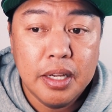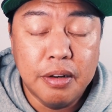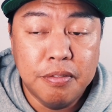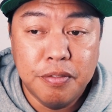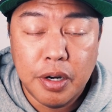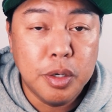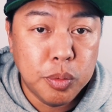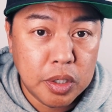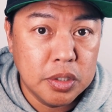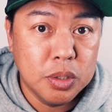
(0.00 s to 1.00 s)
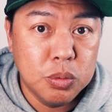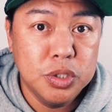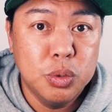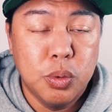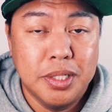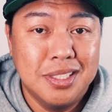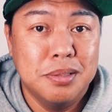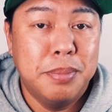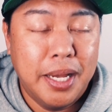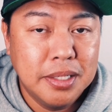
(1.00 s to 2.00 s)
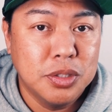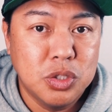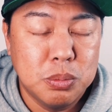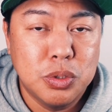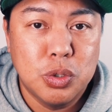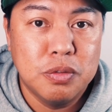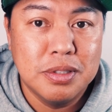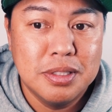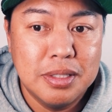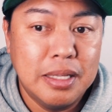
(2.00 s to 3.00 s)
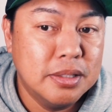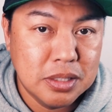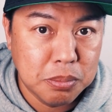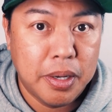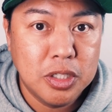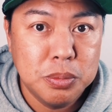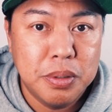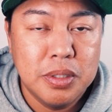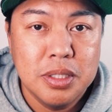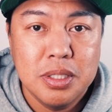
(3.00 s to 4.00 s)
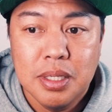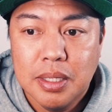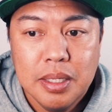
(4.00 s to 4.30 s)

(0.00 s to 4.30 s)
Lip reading: and very rarely will you run into bad customer service, at least in my experience.